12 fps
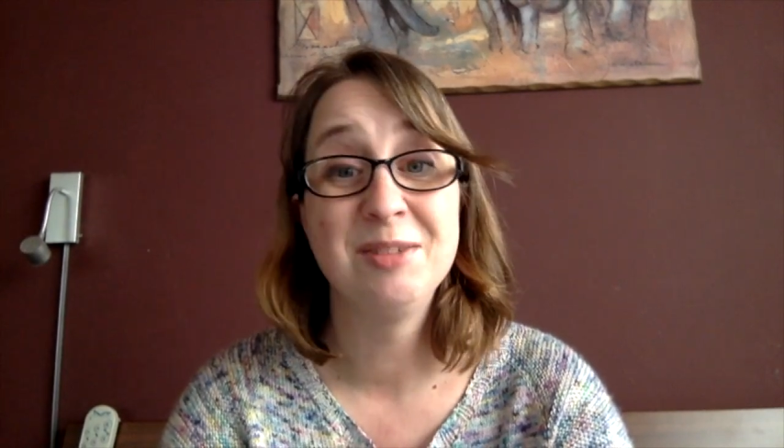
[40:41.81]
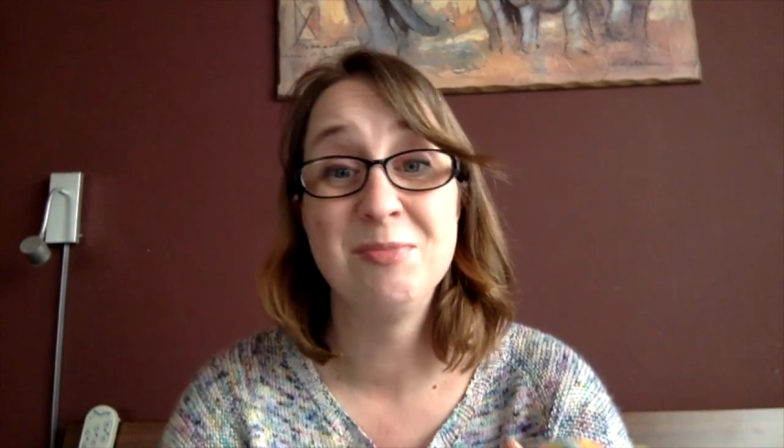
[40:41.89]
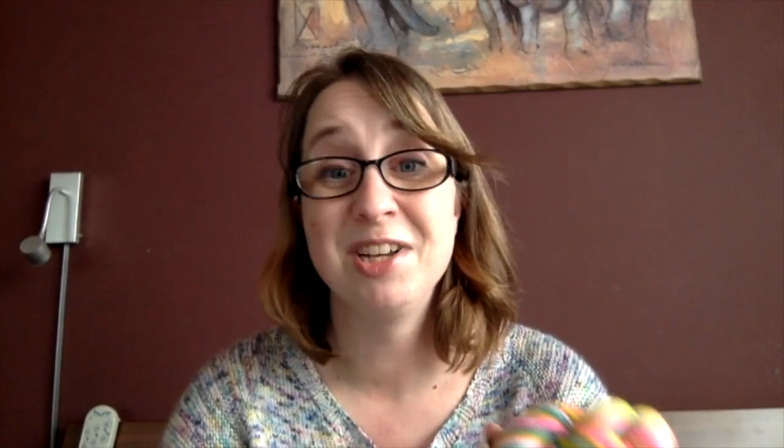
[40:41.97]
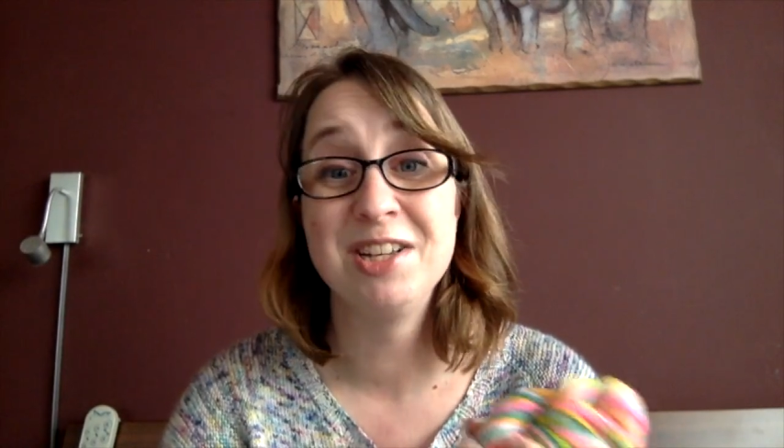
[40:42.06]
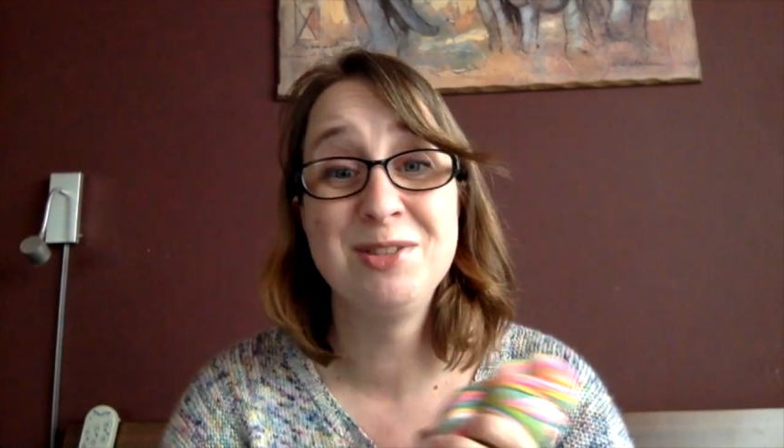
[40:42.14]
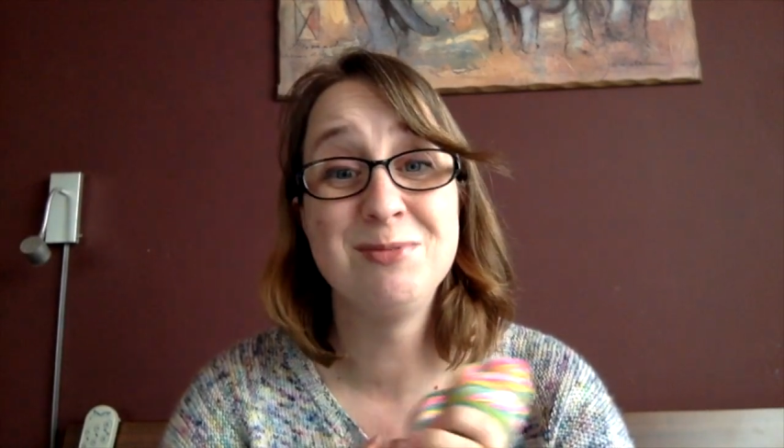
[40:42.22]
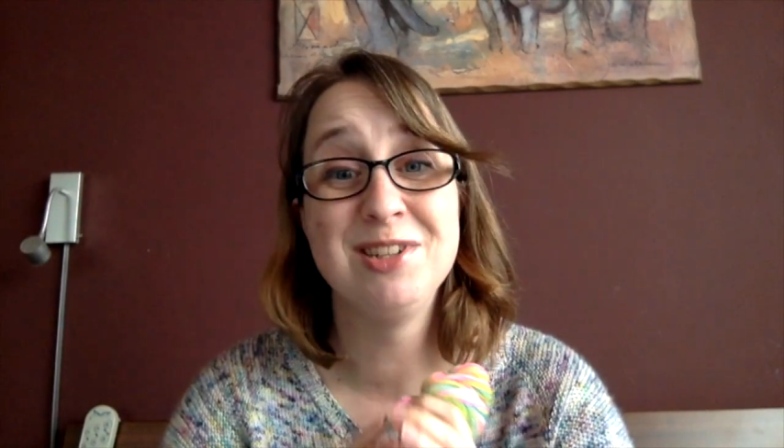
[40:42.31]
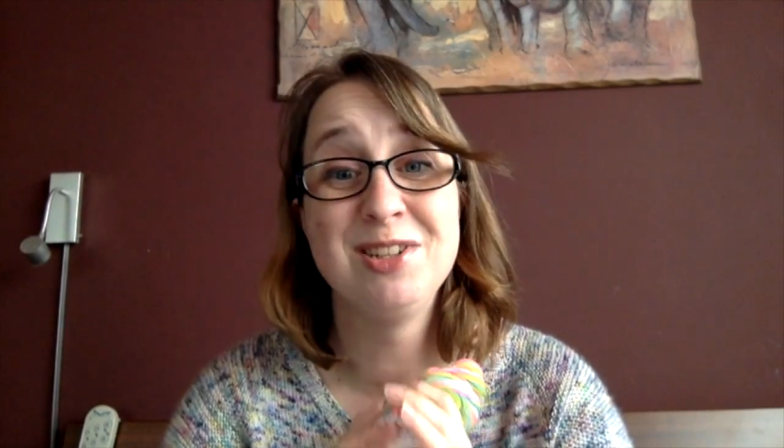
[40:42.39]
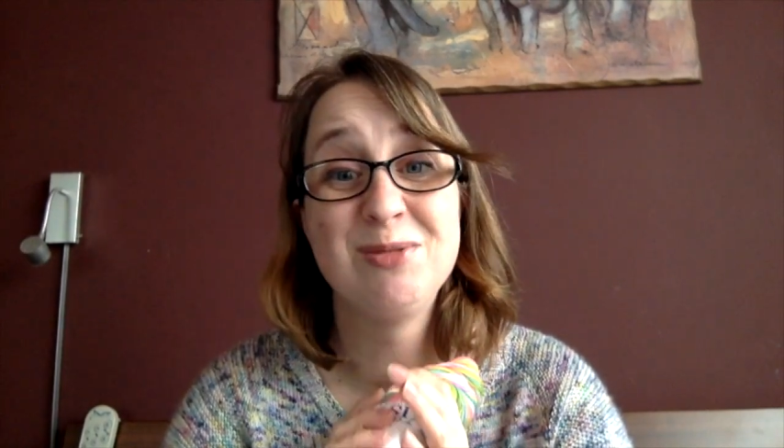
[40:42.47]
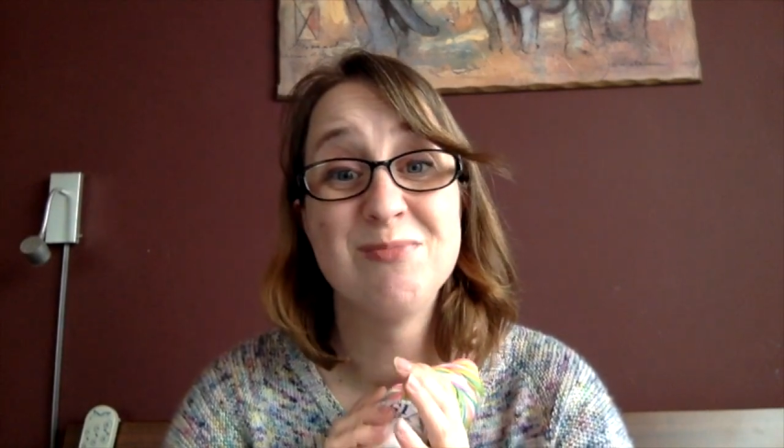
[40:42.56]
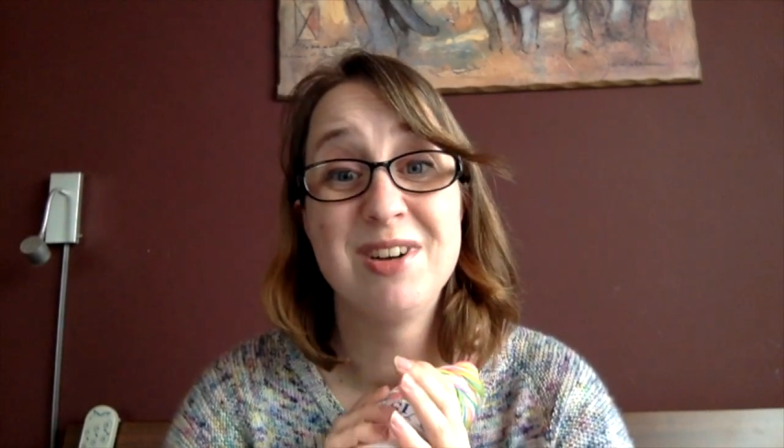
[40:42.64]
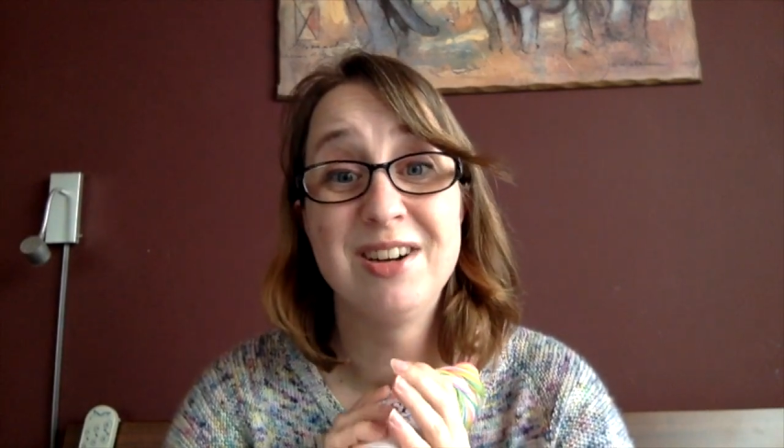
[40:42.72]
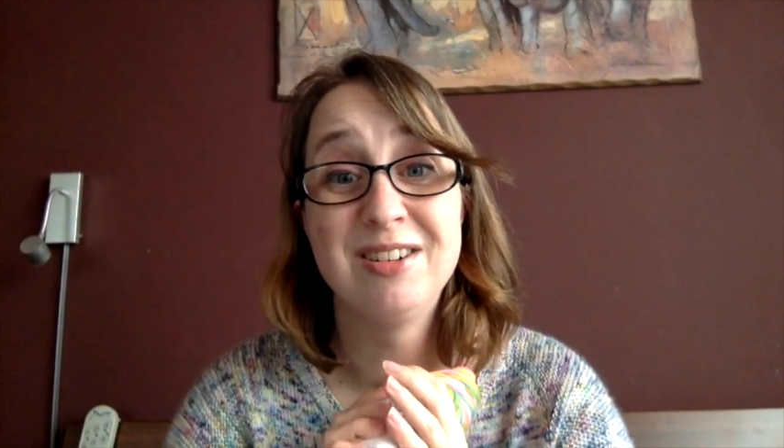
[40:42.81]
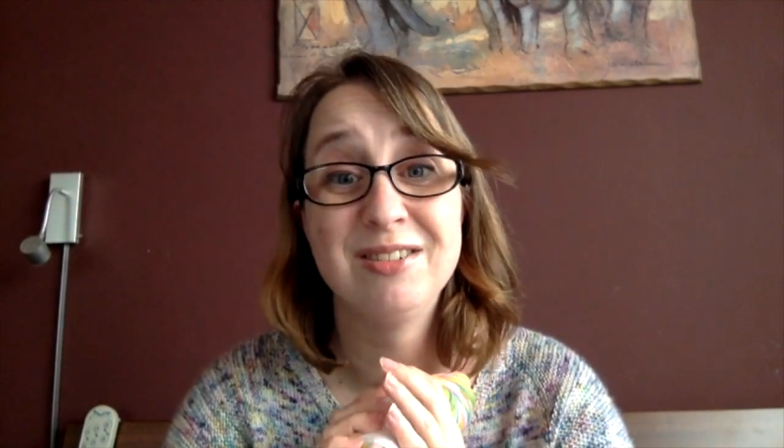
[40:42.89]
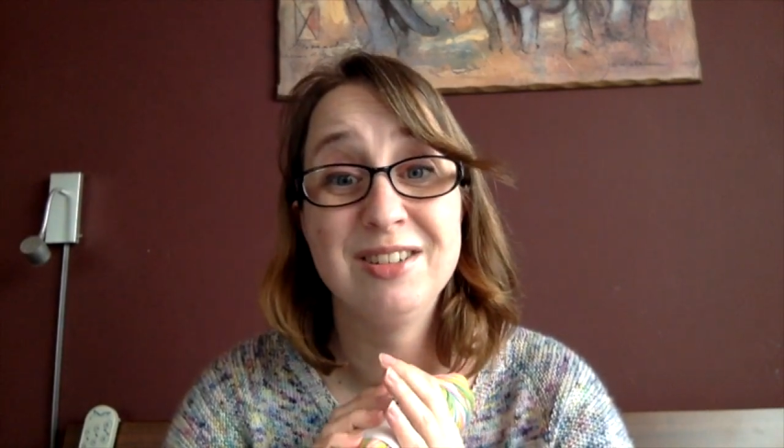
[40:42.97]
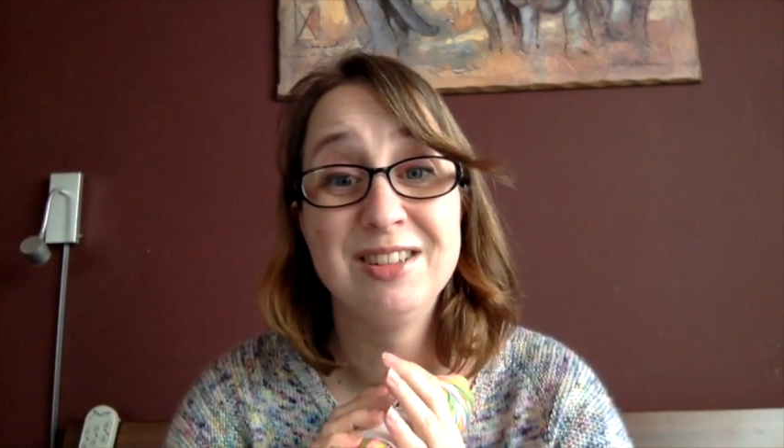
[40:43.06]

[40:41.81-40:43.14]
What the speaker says: makes me smile.